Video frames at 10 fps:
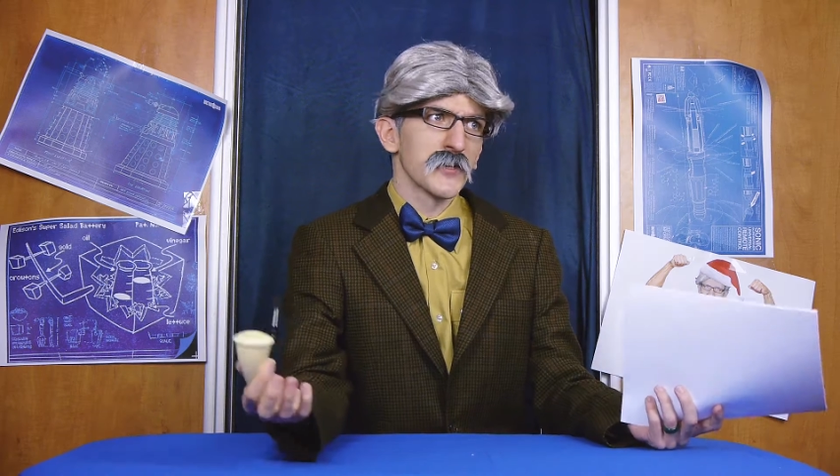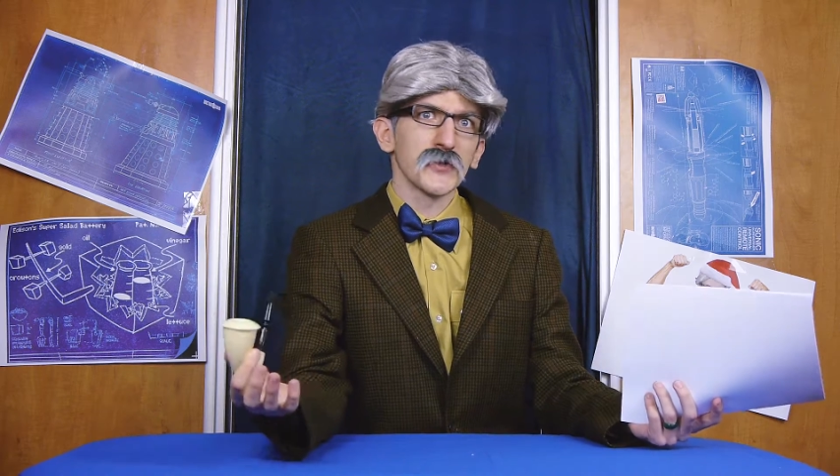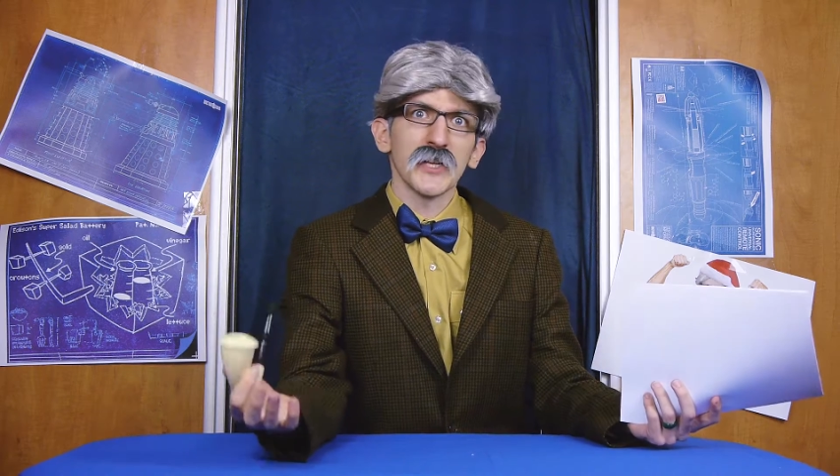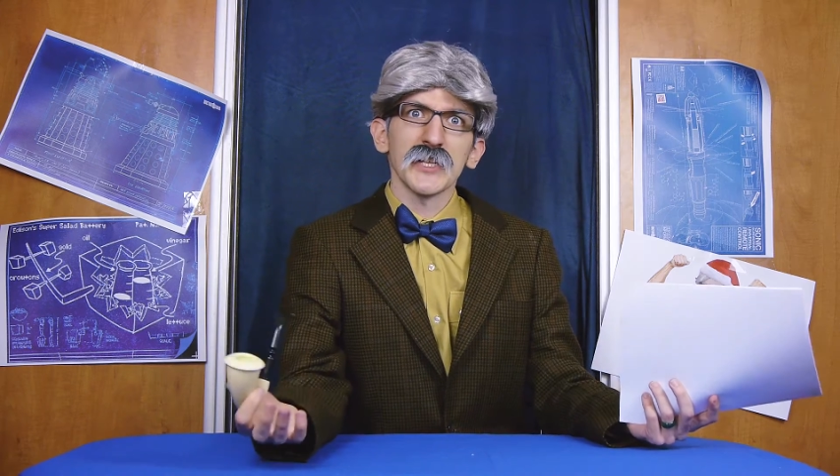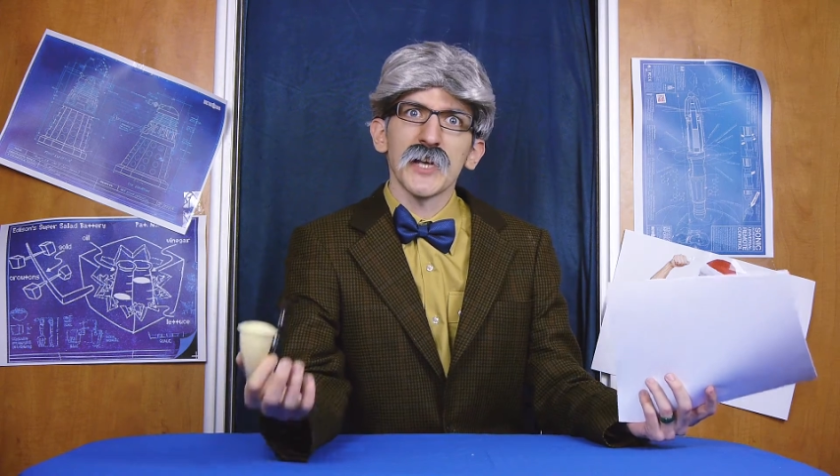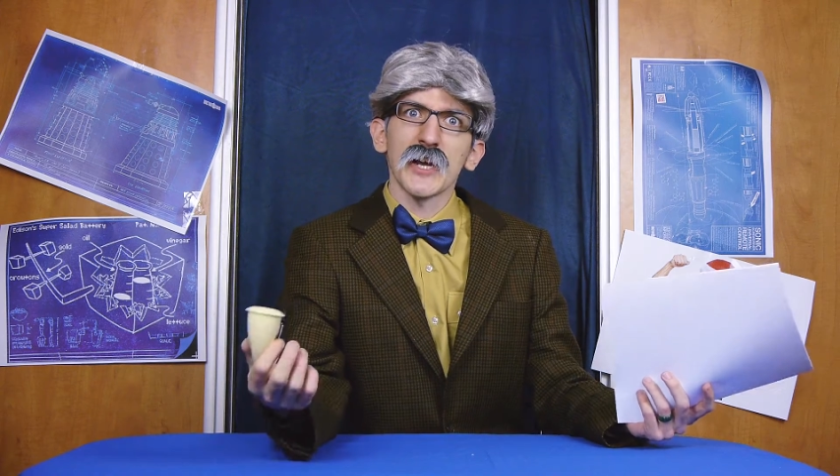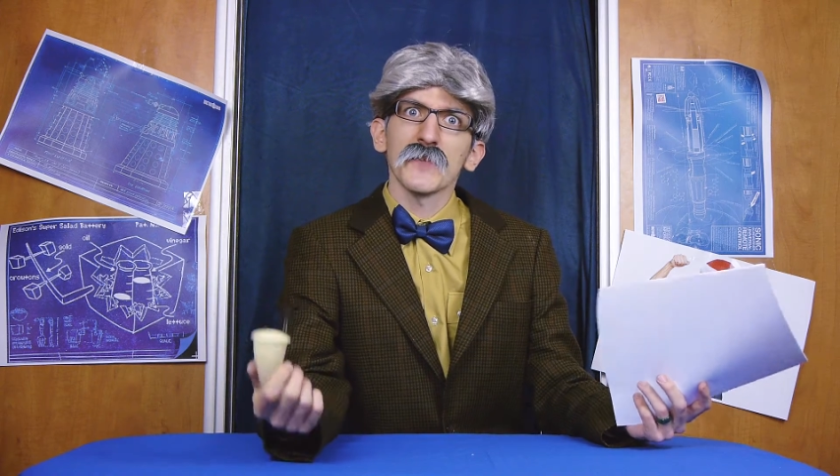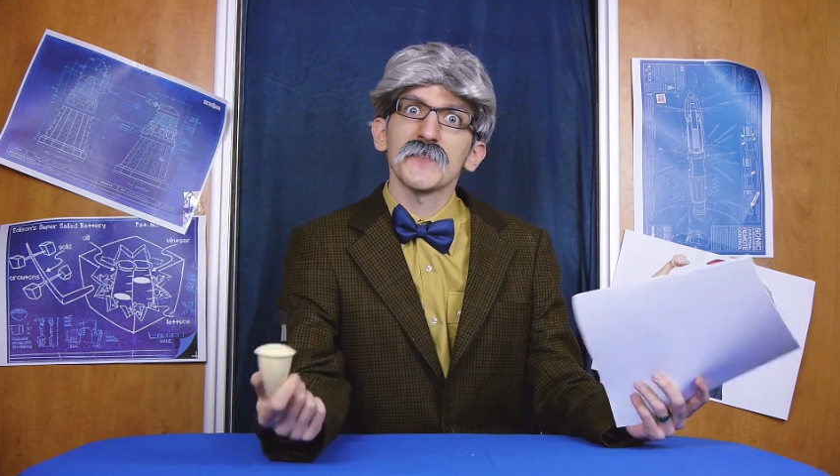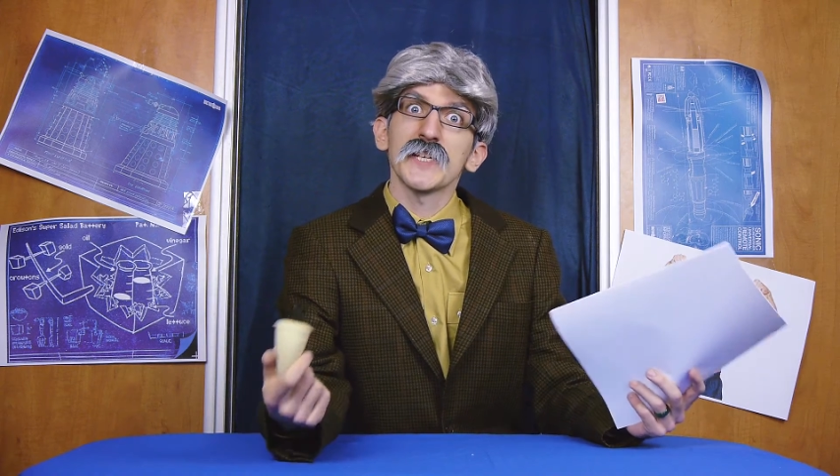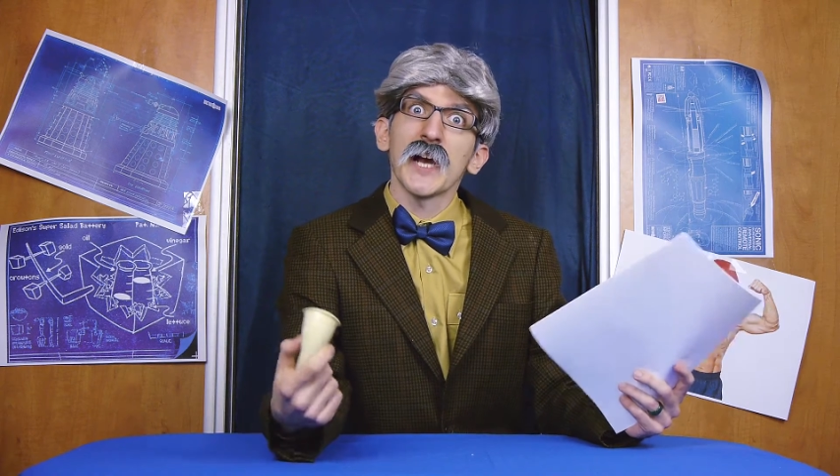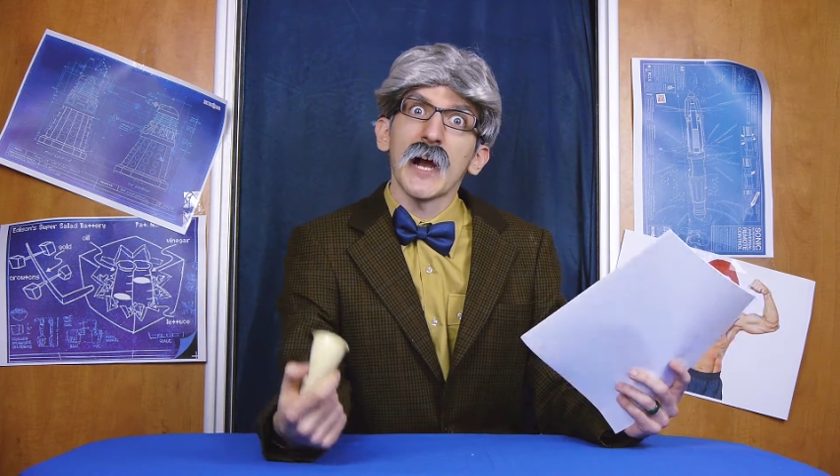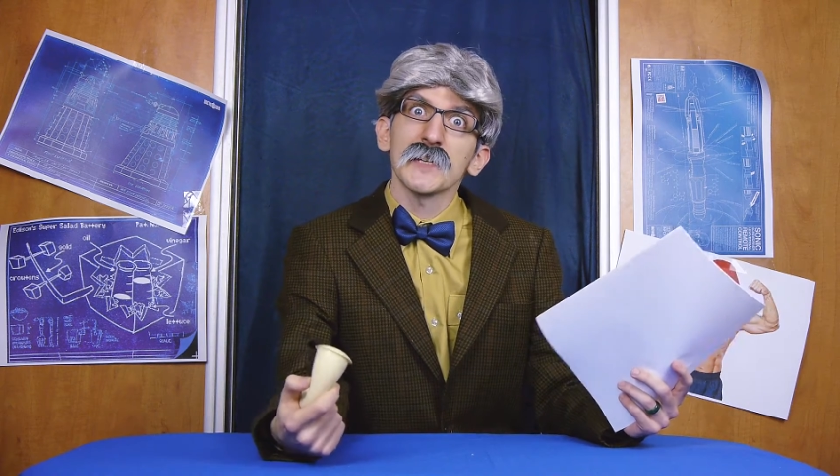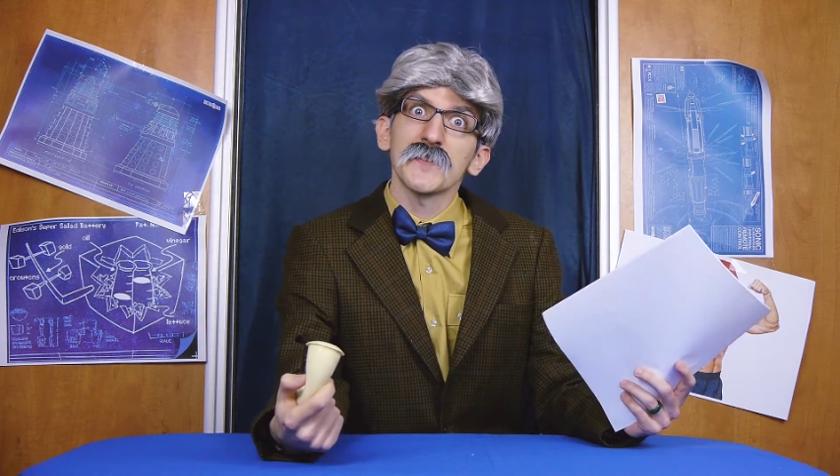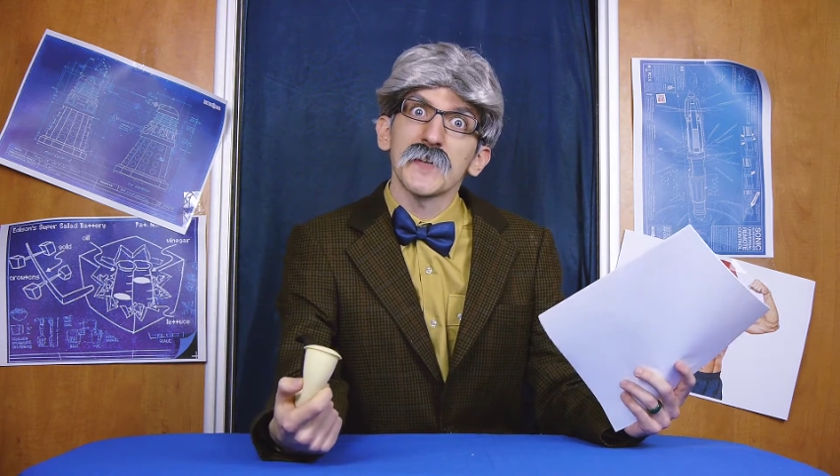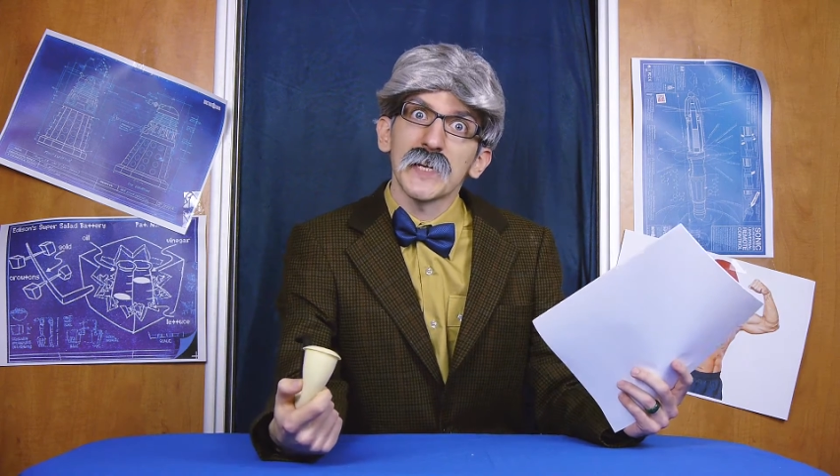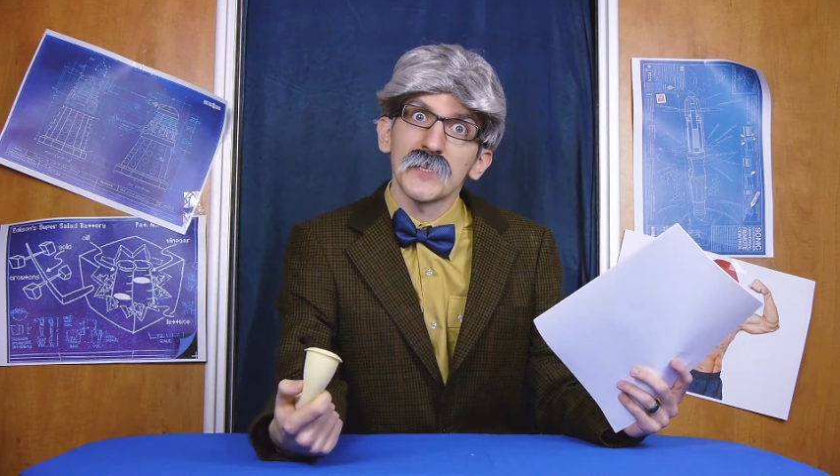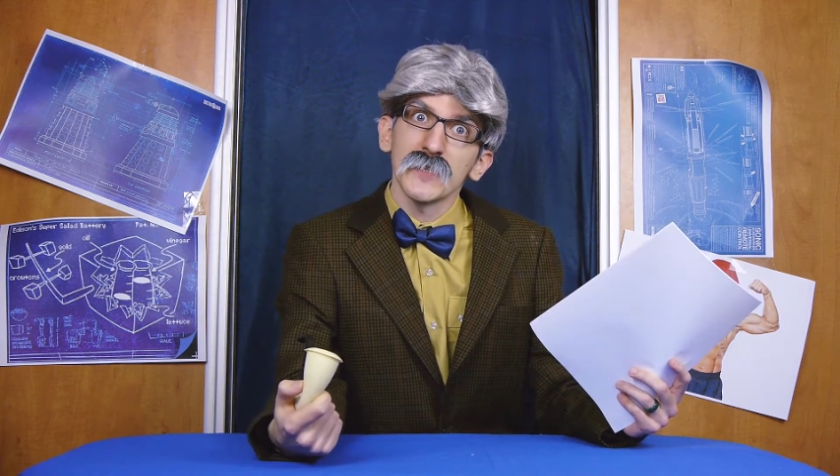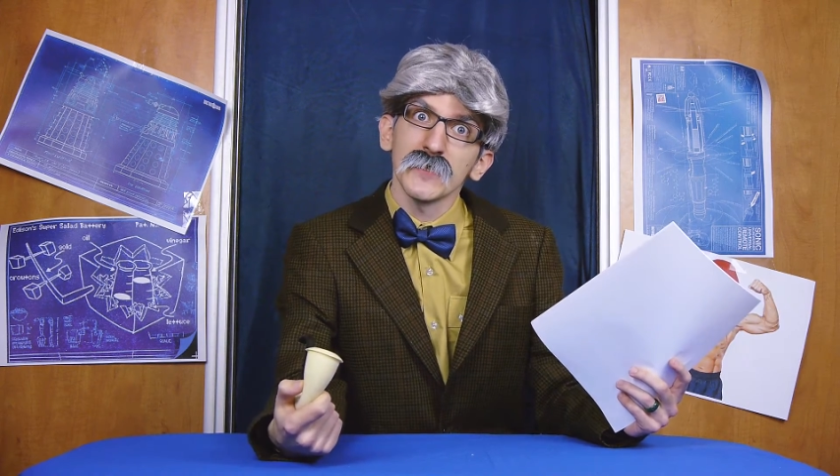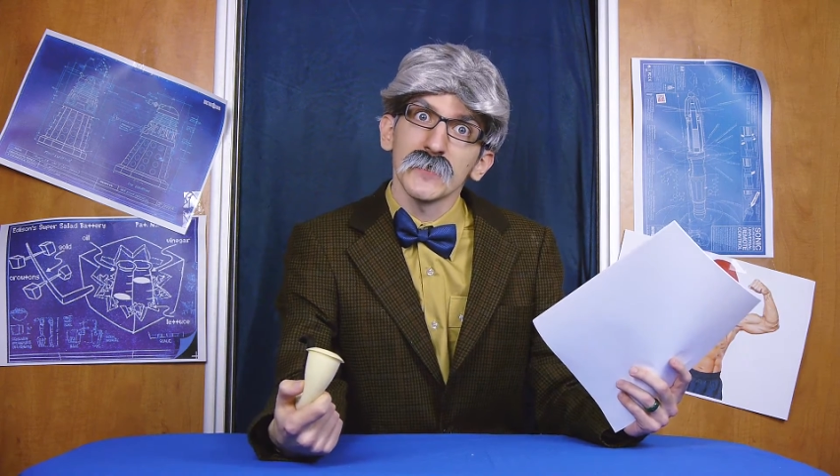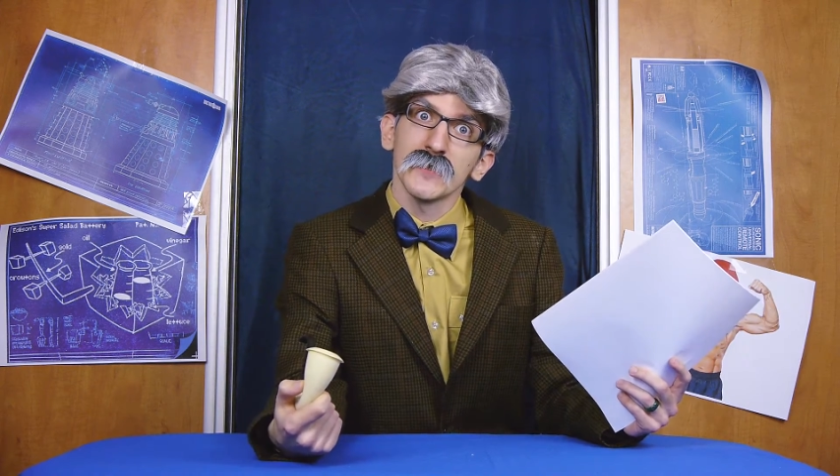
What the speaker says: Should they die of dehydration?